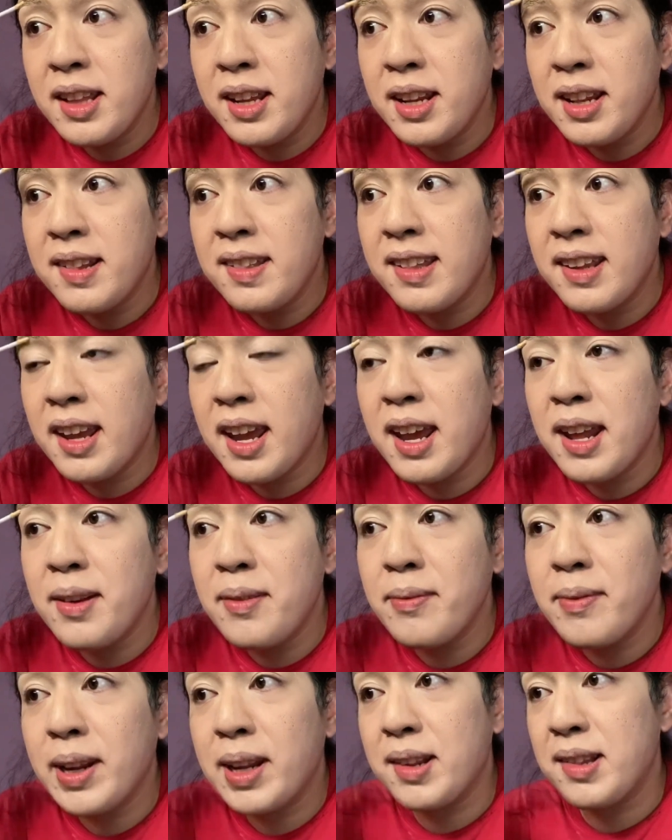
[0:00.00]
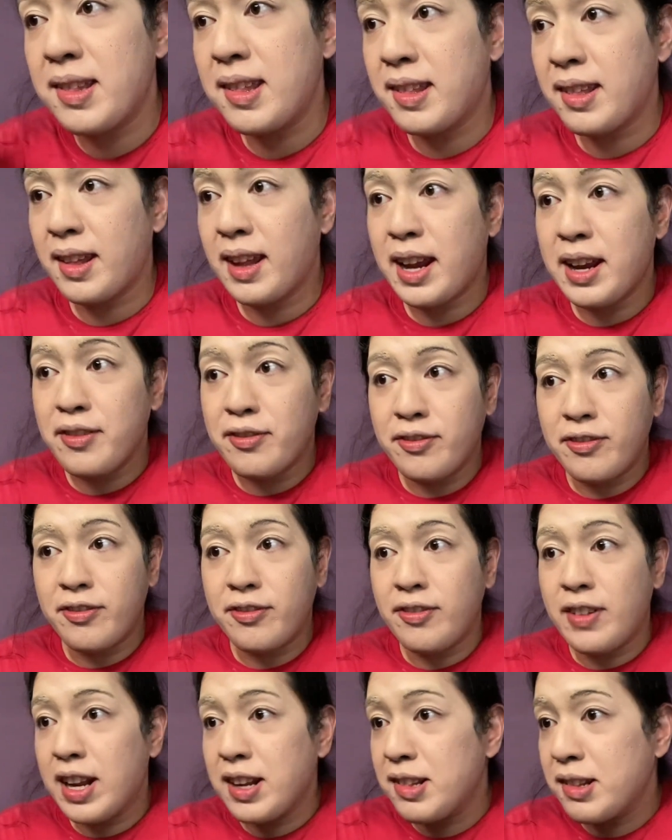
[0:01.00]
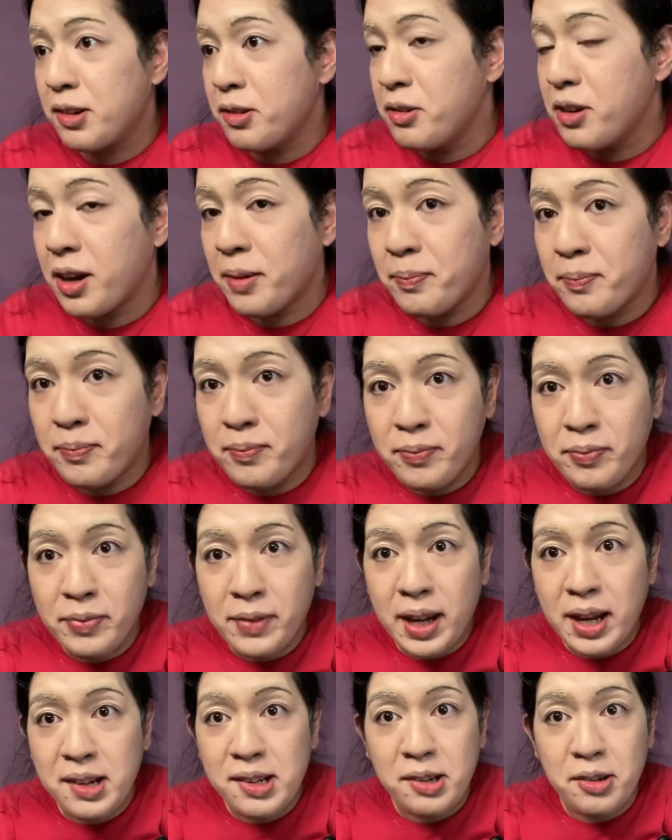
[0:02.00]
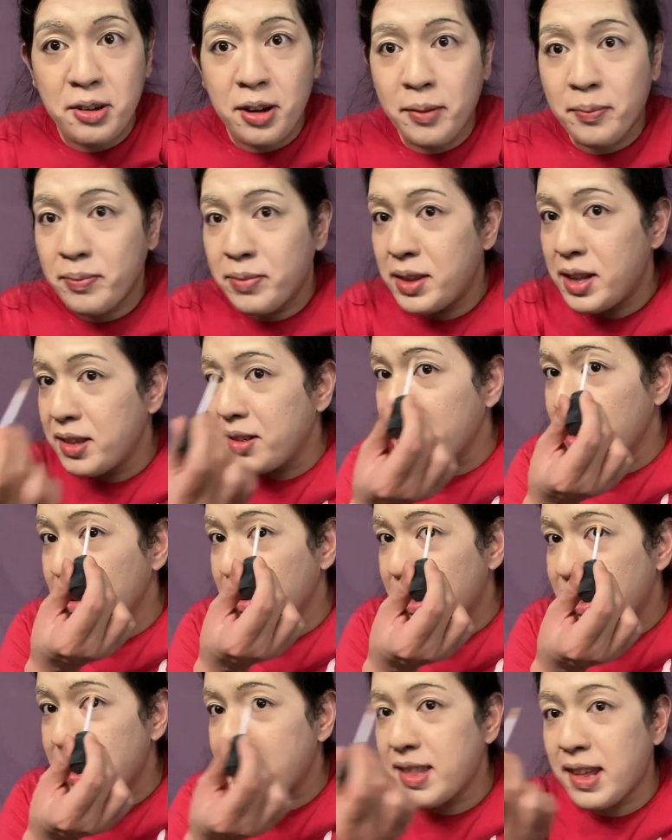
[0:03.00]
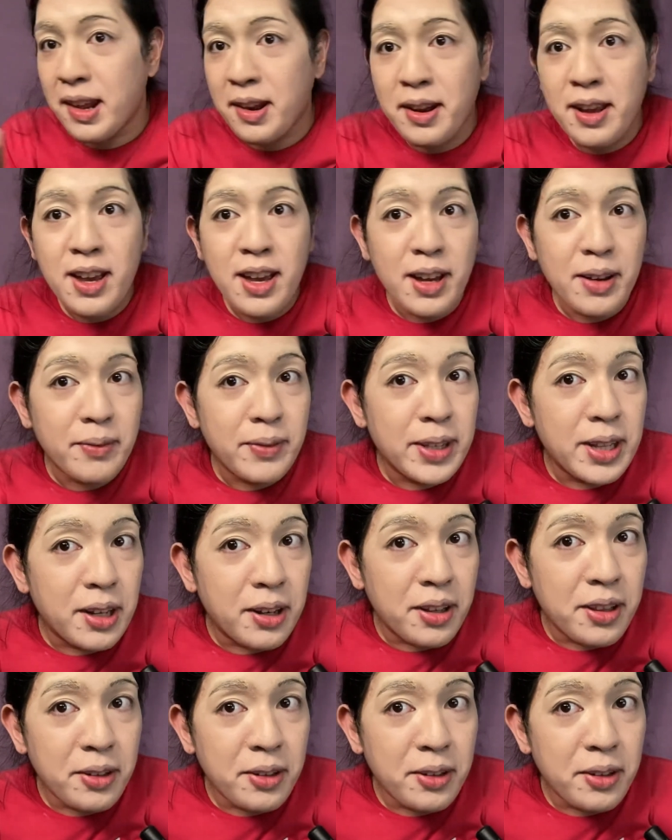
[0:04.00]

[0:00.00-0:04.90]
this again, because I I screwed up. I screwed up. This one looks decent, but the other